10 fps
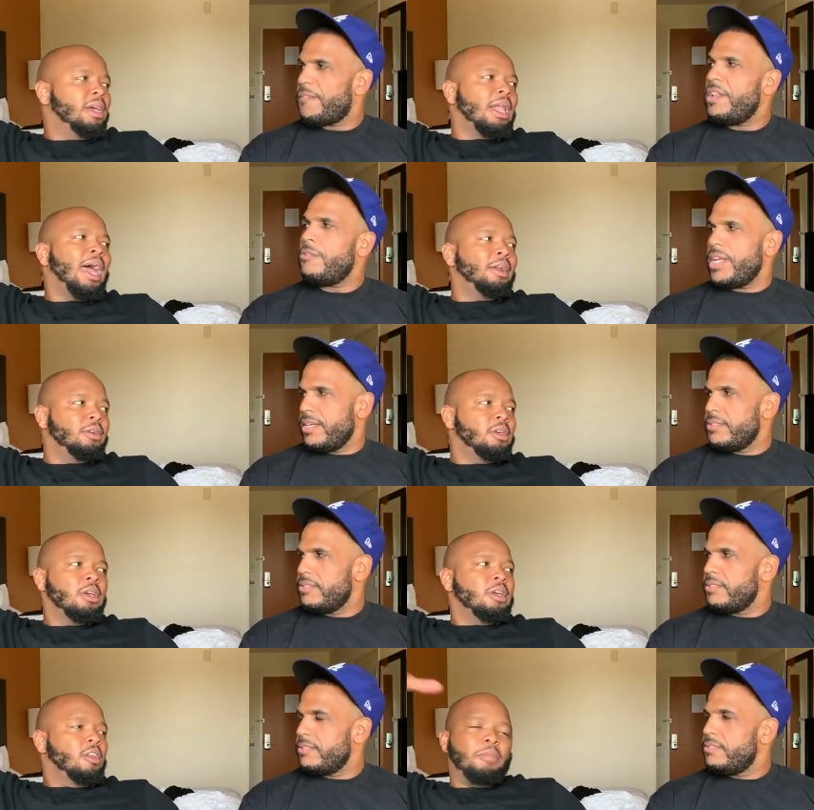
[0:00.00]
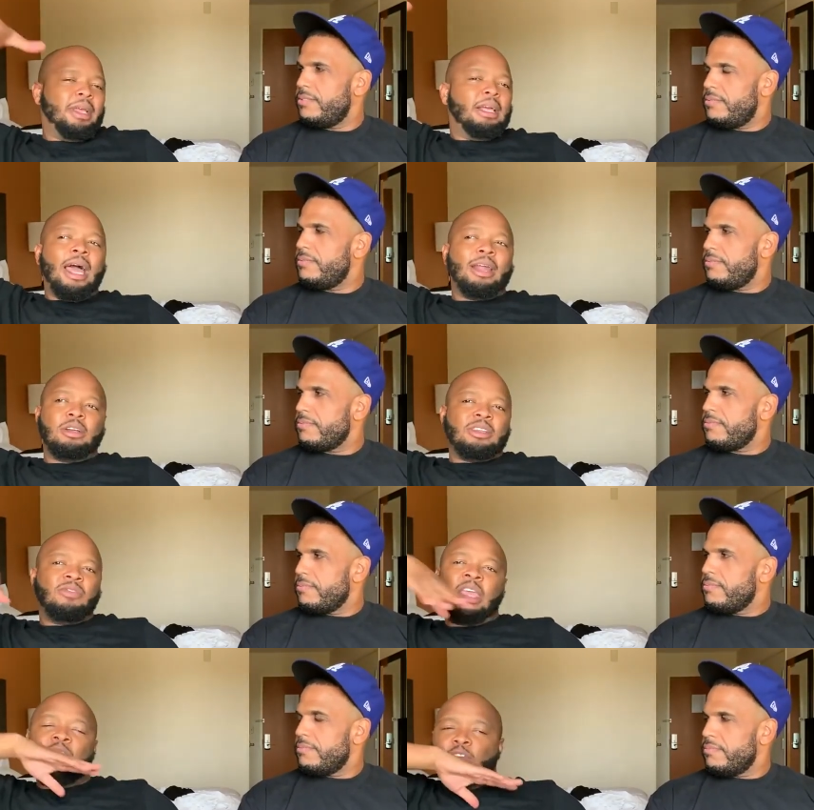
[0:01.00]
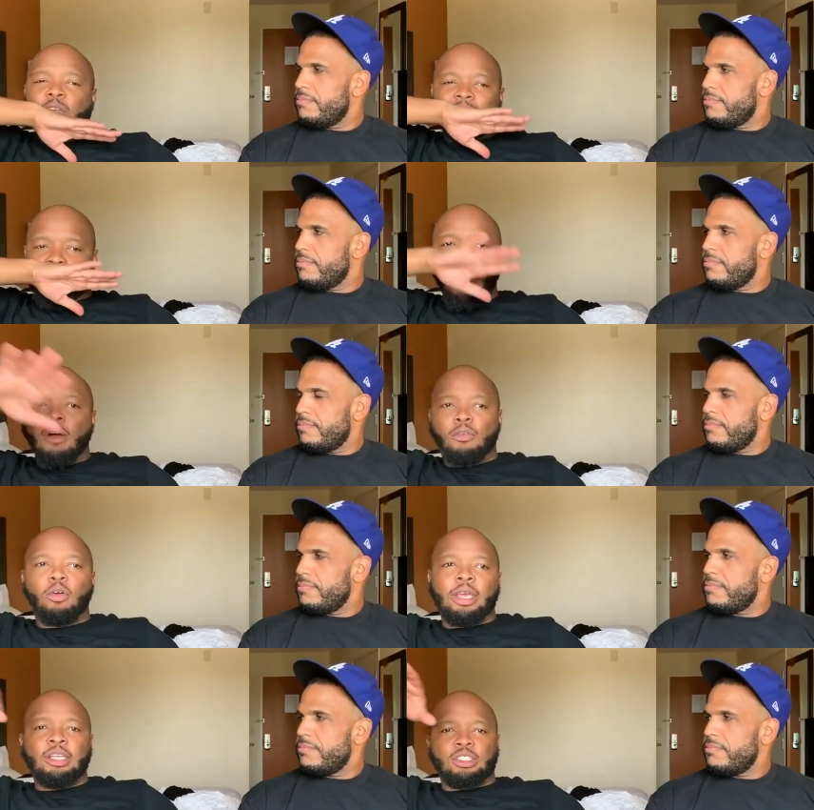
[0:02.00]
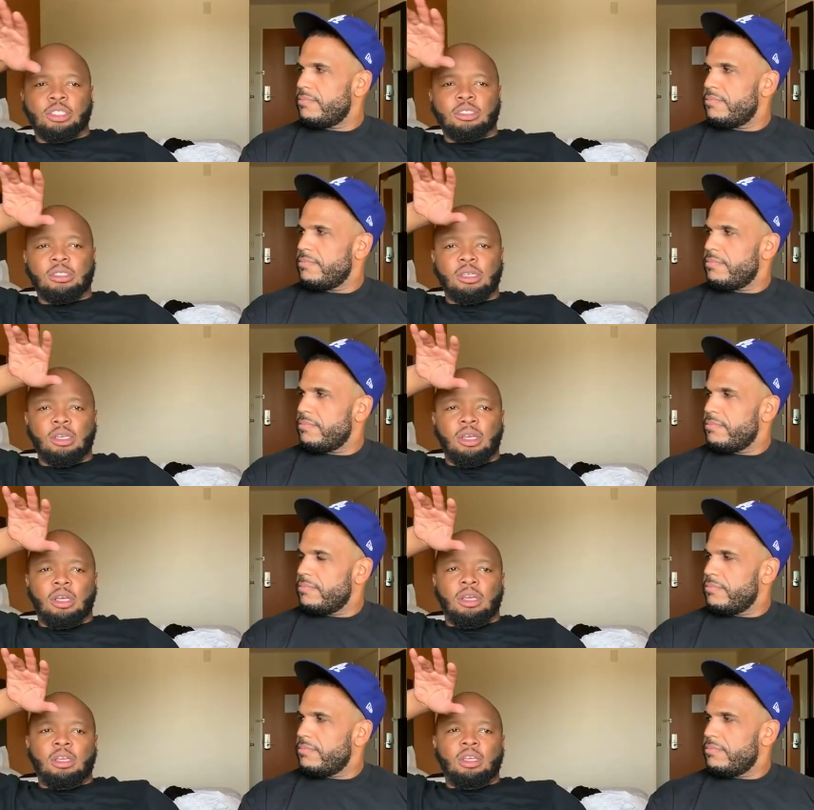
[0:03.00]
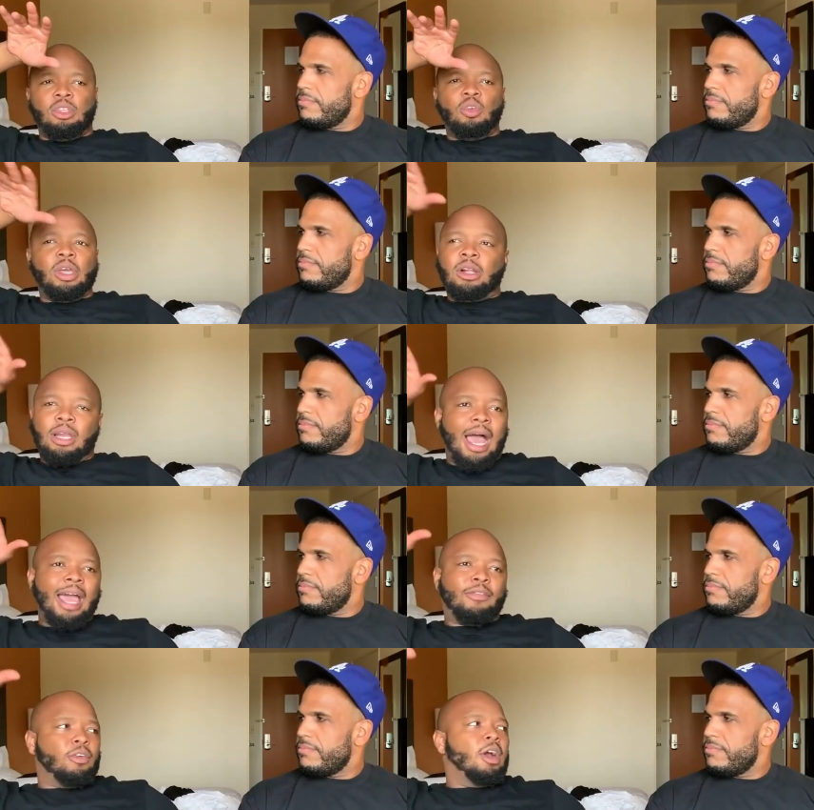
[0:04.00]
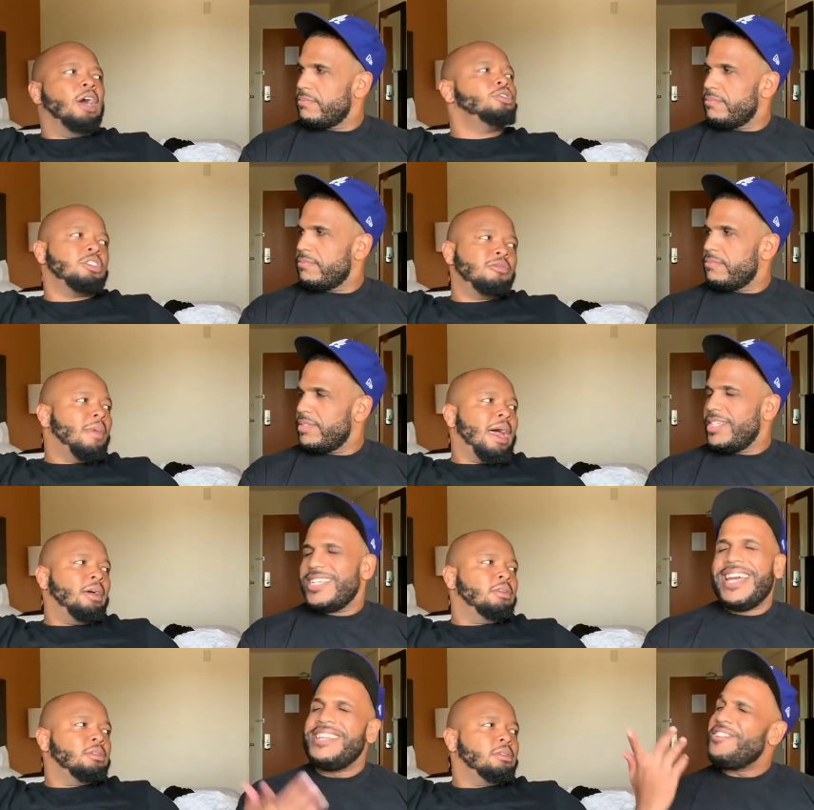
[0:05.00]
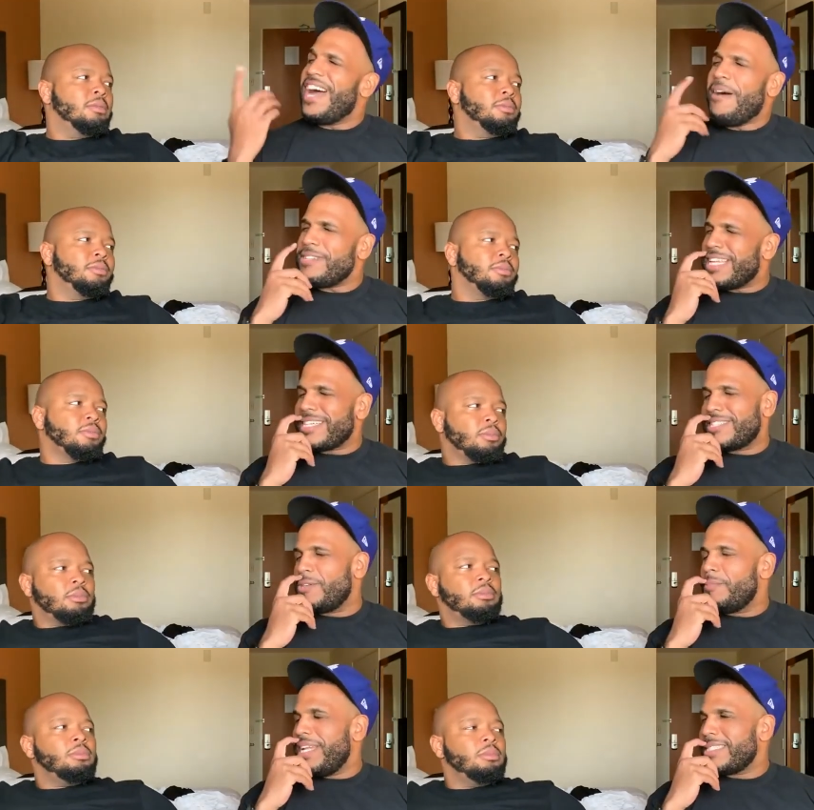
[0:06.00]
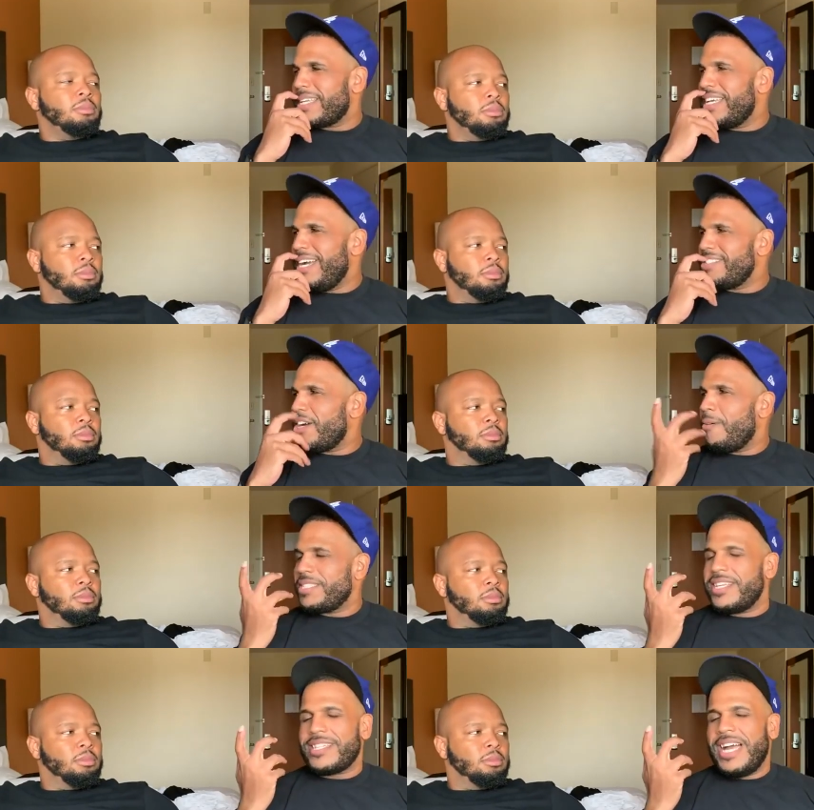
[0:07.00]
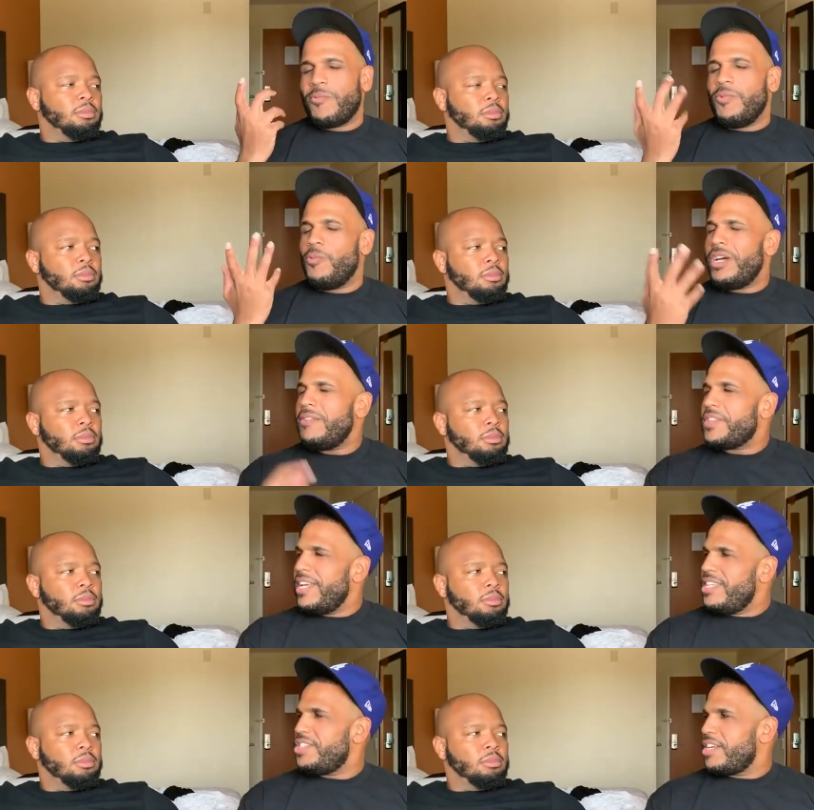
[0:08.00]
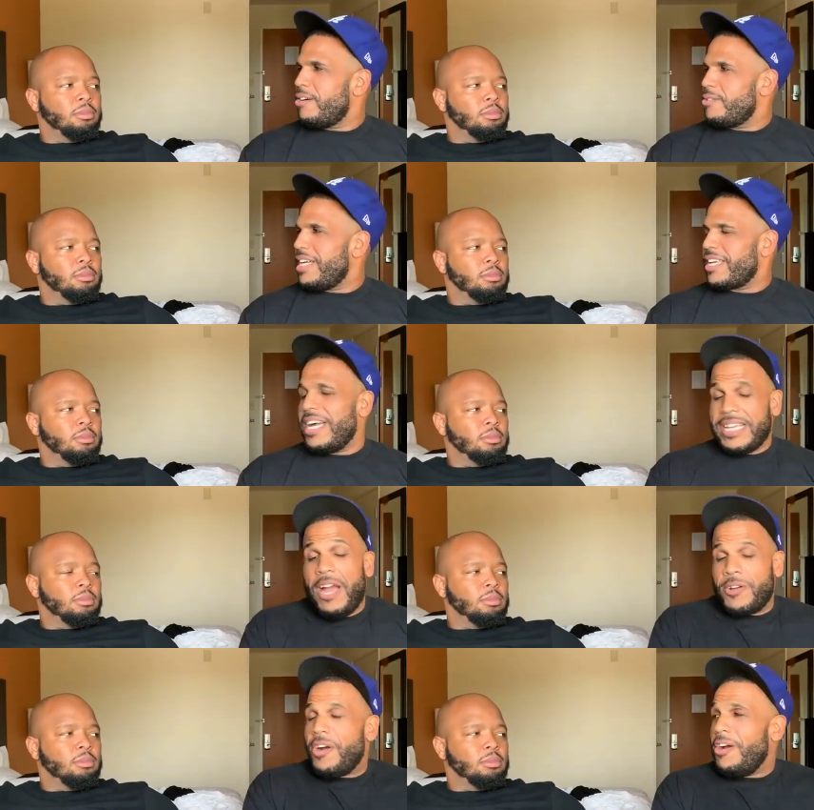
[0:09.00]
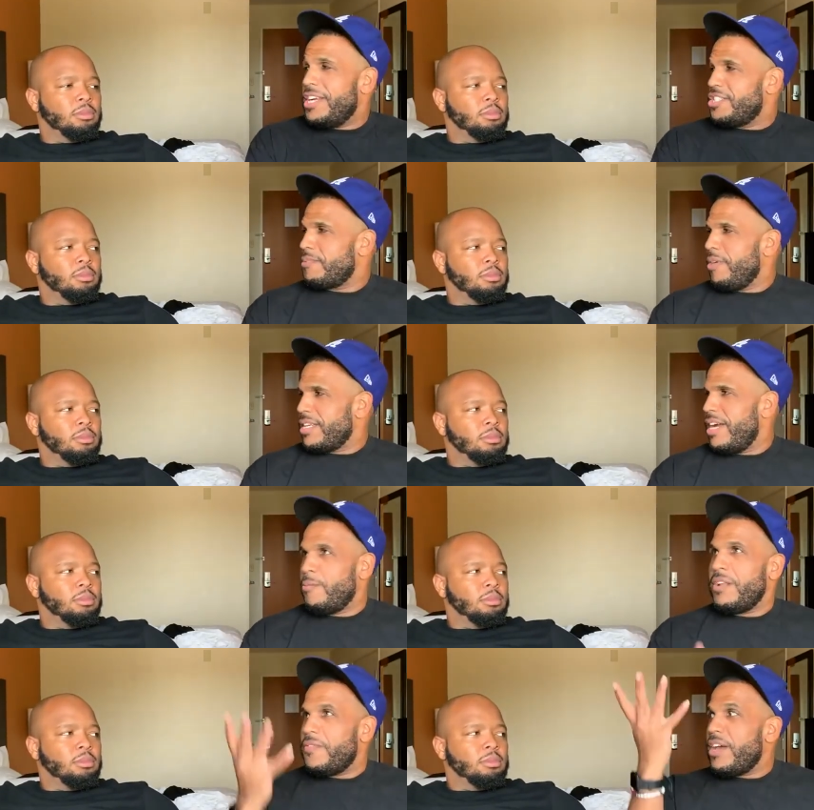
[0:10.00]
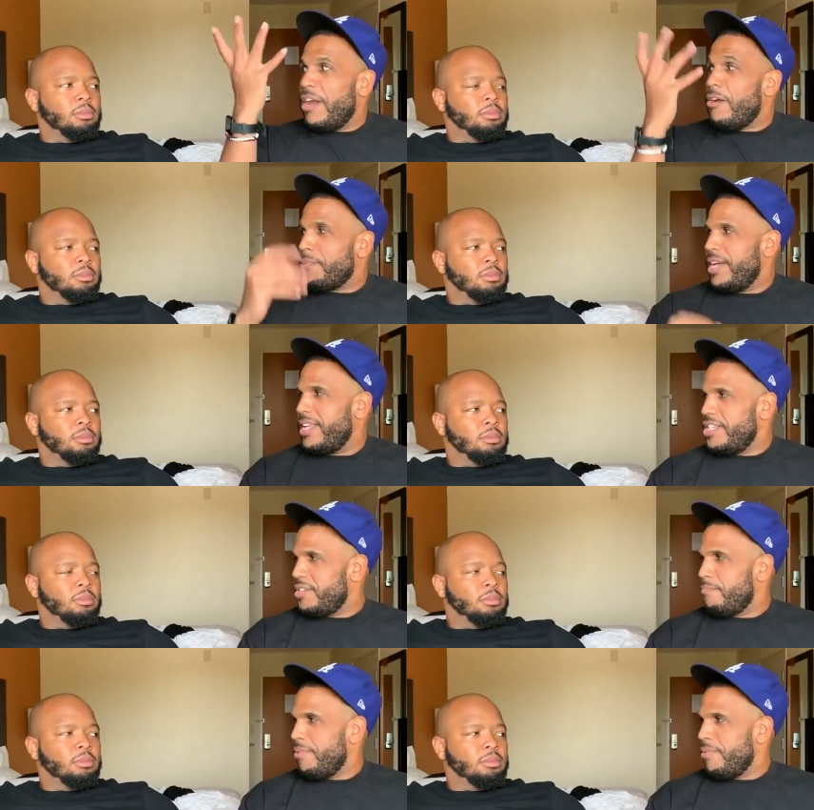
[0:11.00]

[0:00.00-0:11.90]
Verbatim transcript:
Speaker 1: big gliders. They're big gliders. If they, if you lost all four engines, you could glide for hundreds of miles. And
Speaker 2: you know, I was like stupid as a kid. I used to always think like, well, what if the engine goes like like how car engines break down? What if an airplane engine